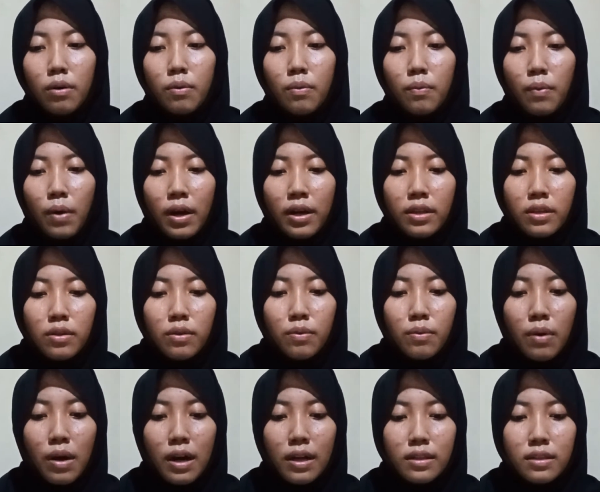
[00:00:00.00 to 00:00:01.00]
why
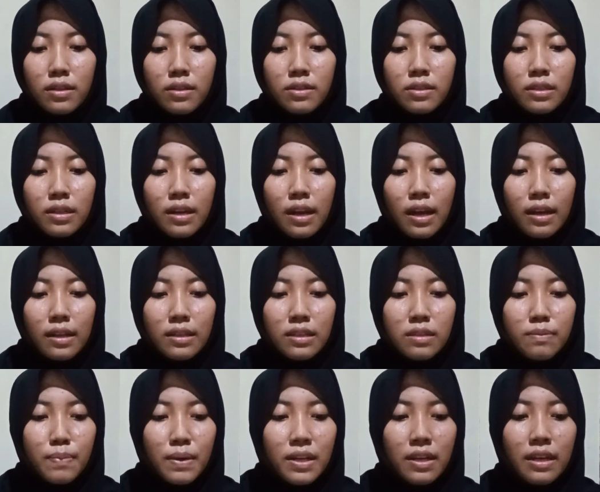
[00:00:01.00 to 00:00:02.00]
you understand
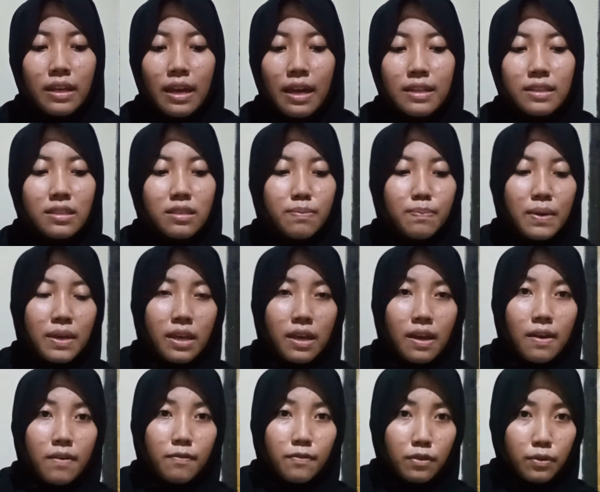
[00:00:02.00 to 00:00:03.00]
English but can't speak
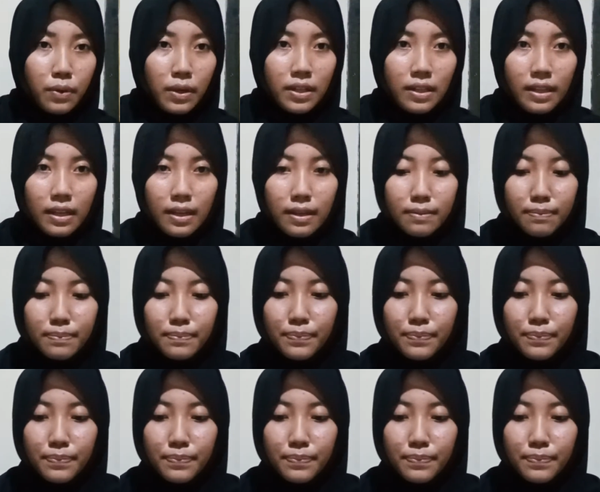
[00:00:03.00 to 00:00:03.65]
fluently.